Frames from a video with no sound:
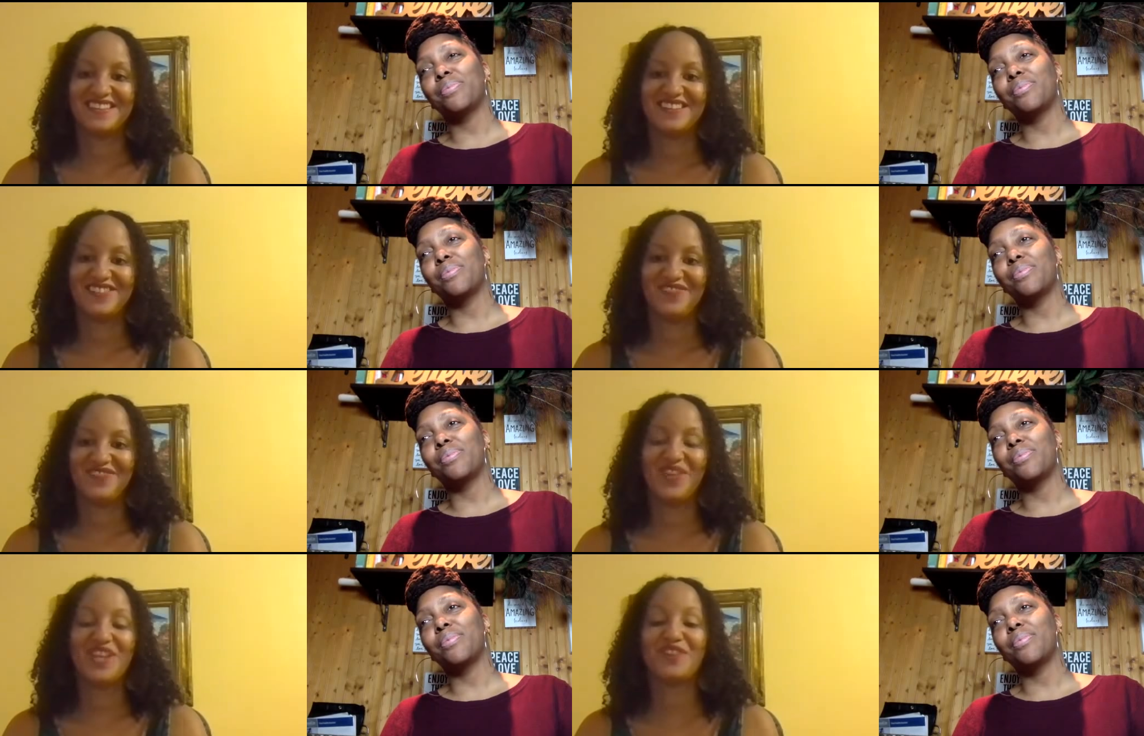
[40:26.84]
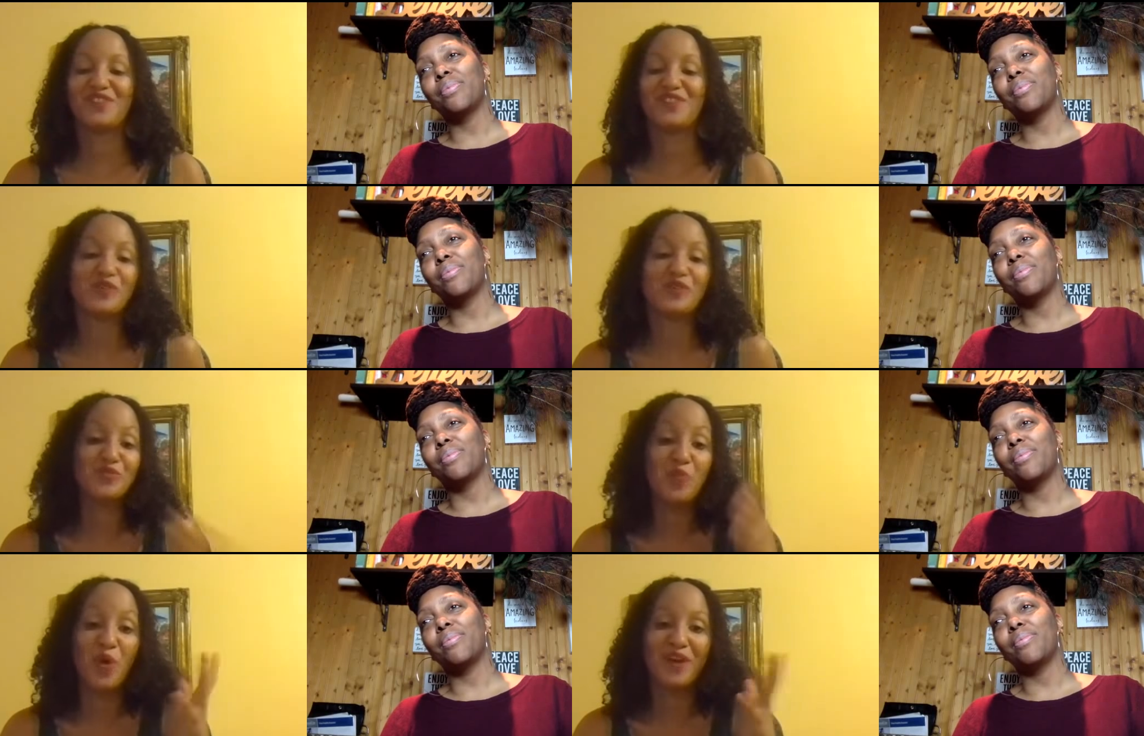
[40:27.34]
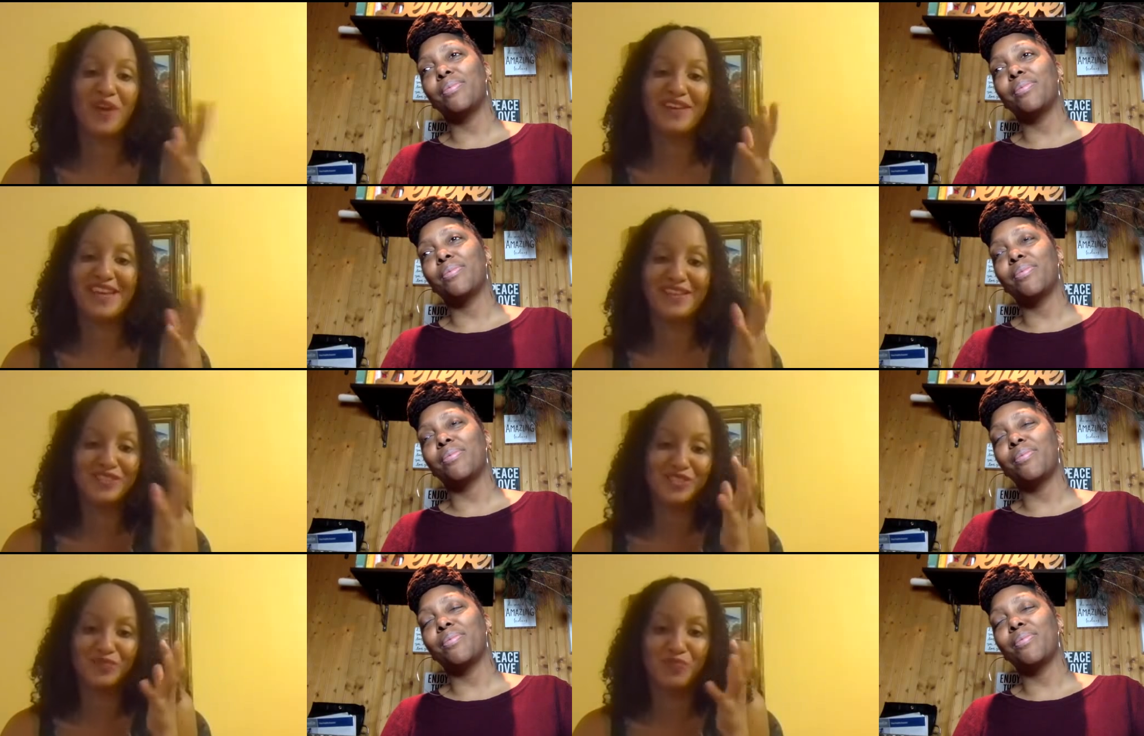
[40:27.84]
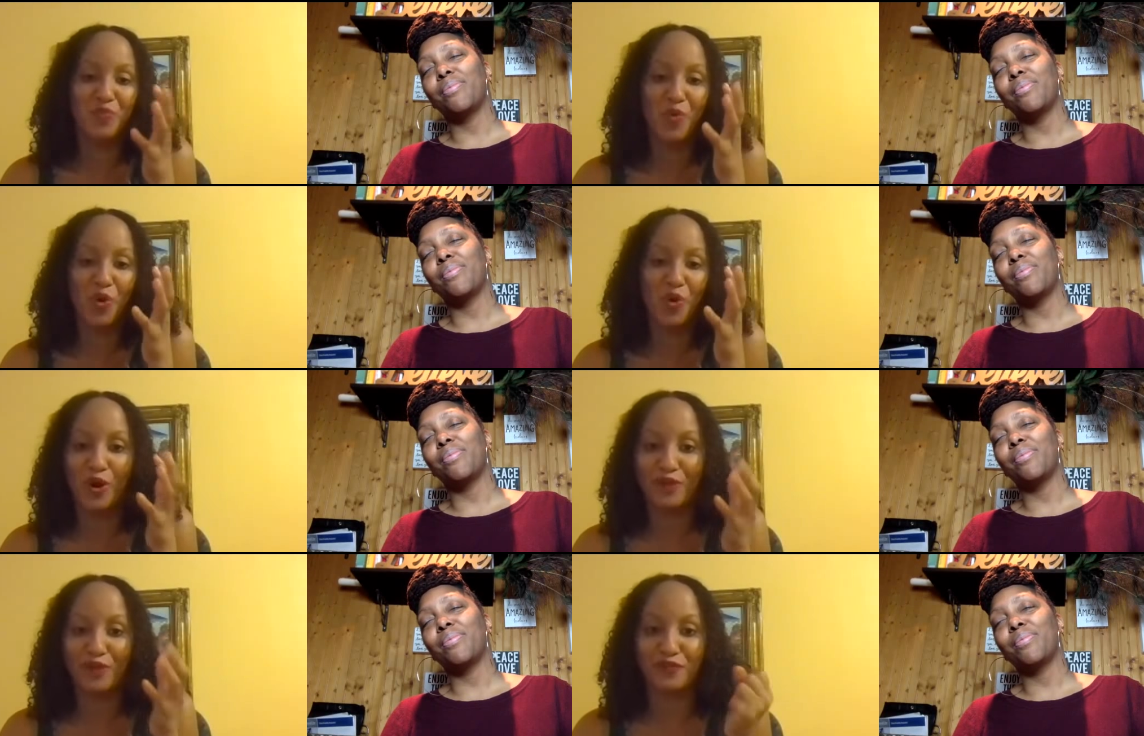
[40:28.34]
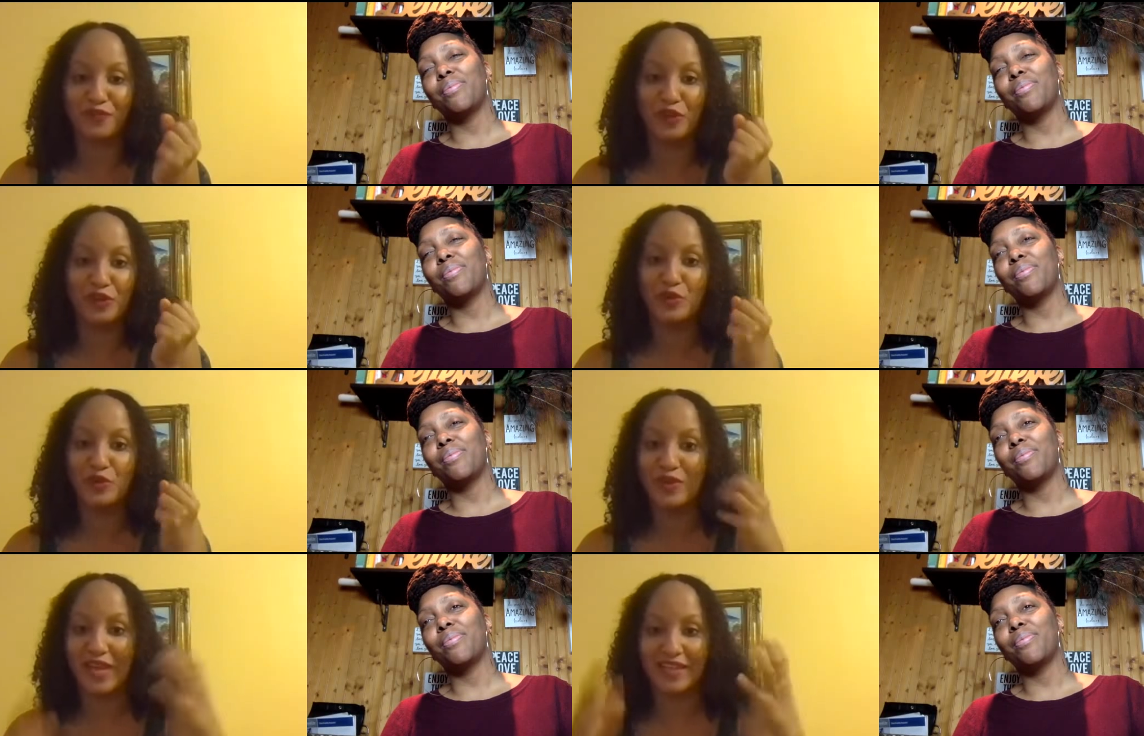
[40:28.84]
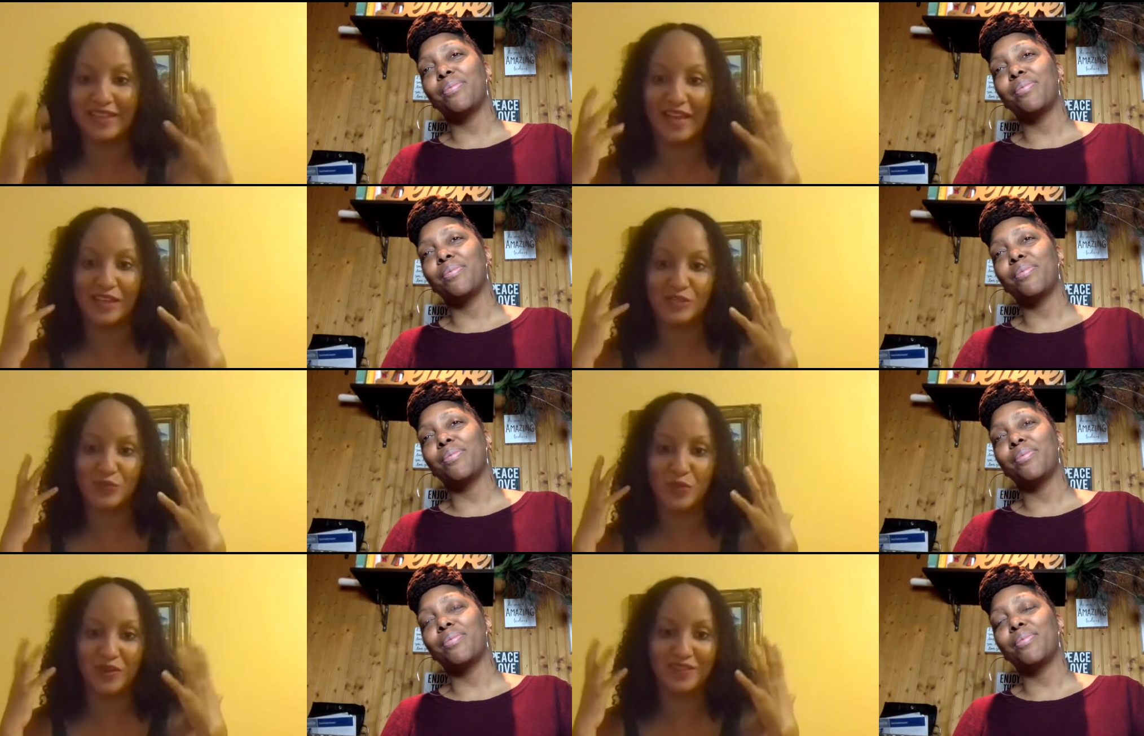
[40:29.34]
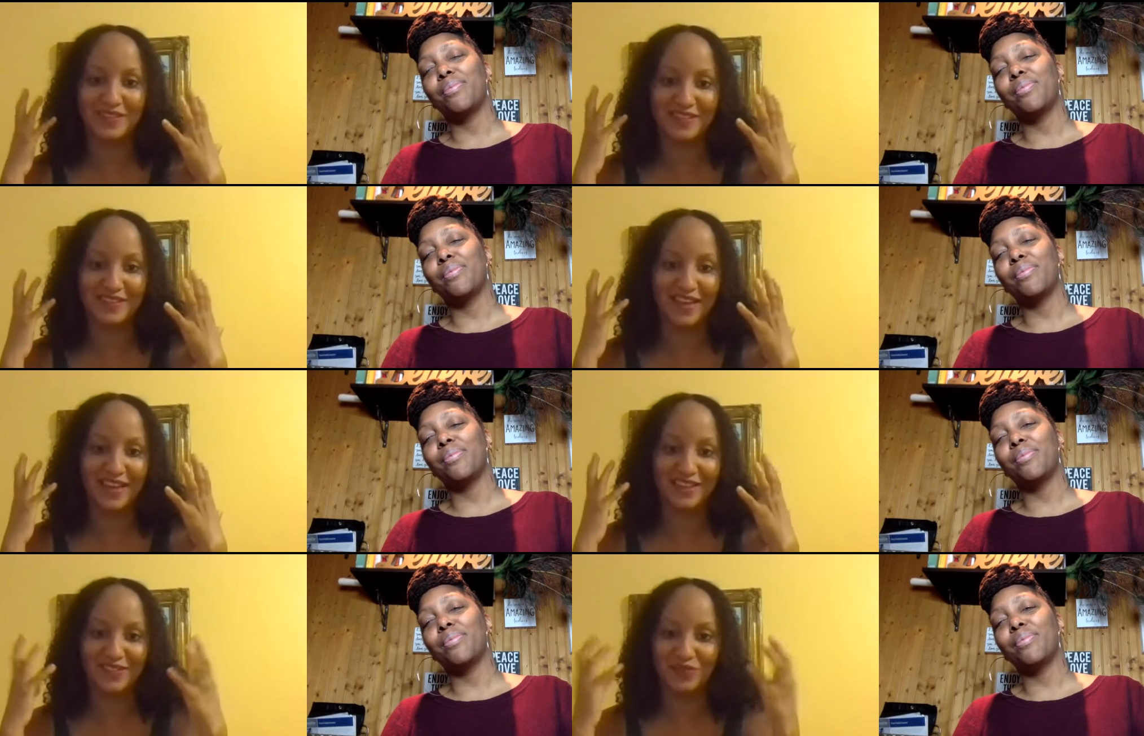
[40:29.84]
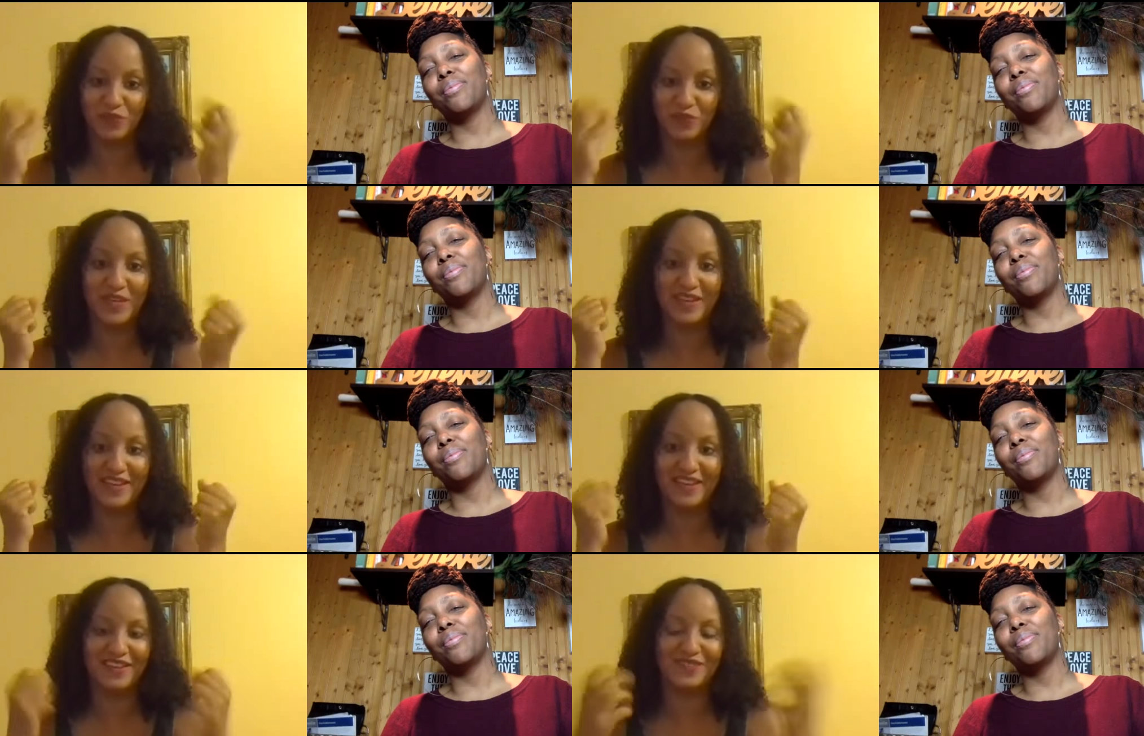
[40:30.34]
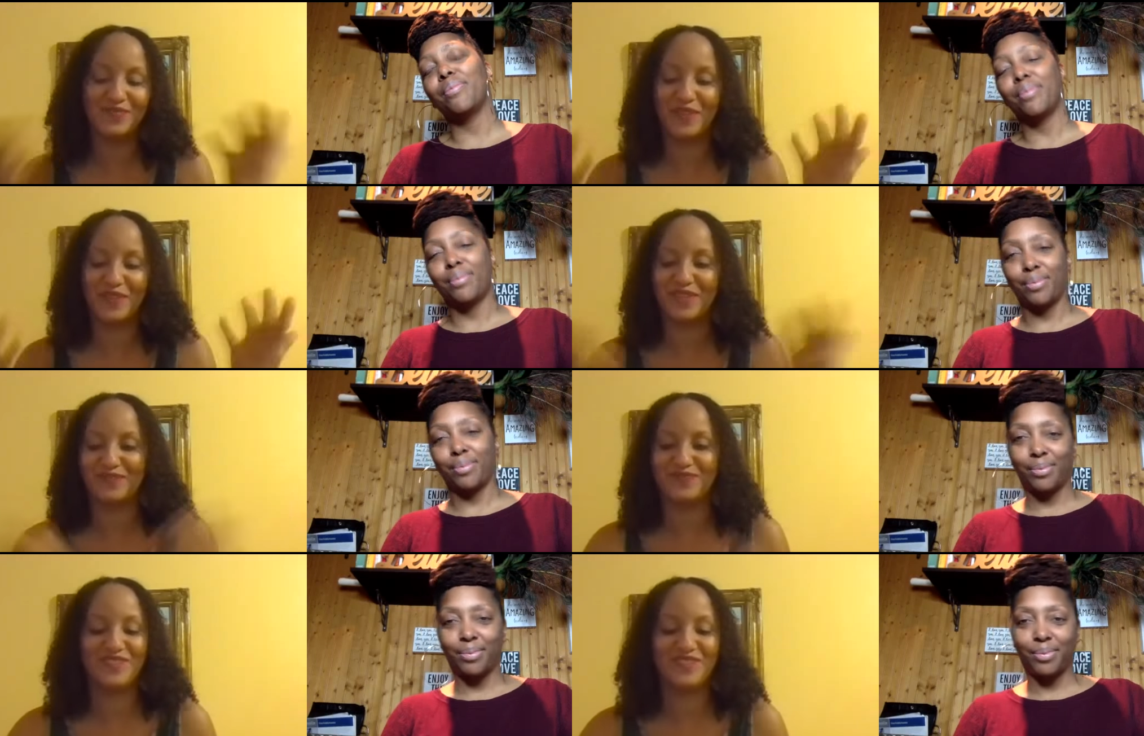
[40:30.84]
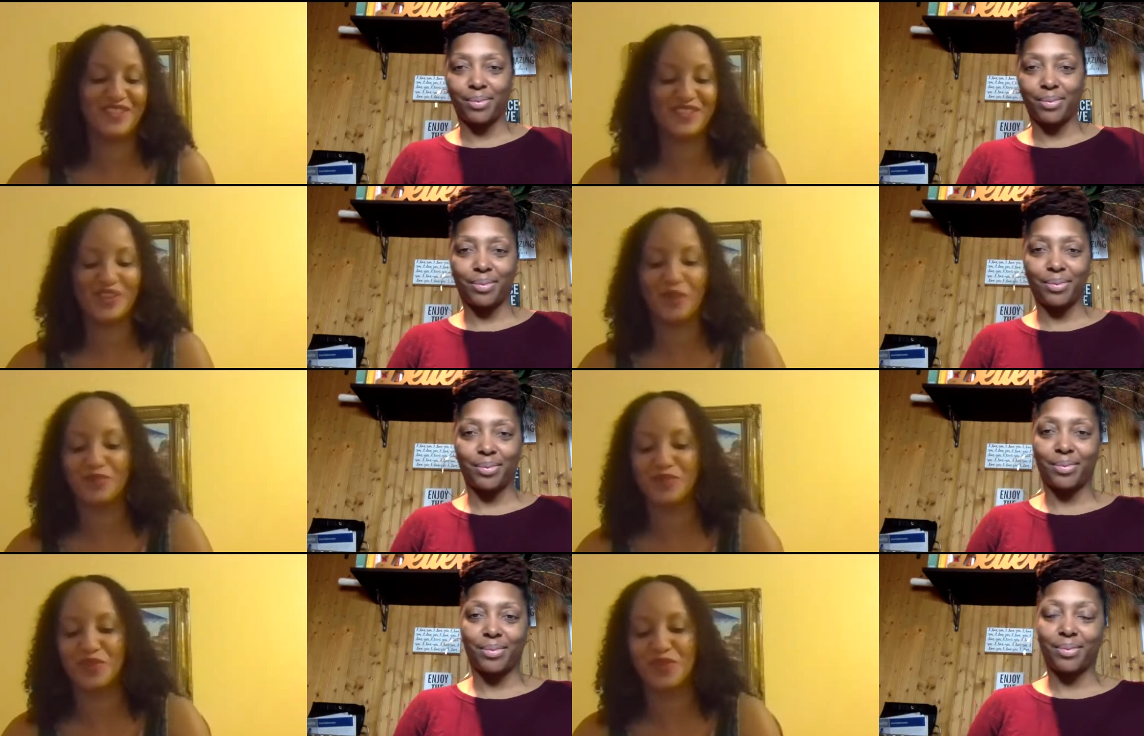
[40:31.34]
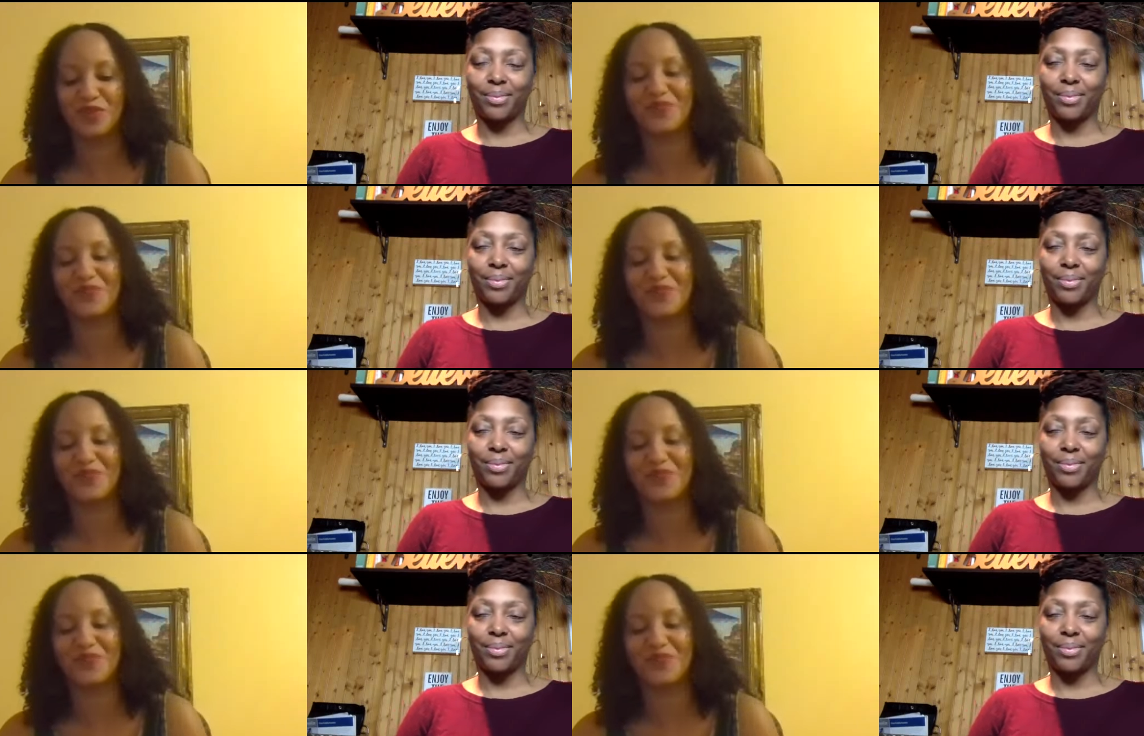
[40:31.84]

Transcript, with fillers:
Speaker 1: But if there's one that's more for you, like that's one like really, but it's up to you.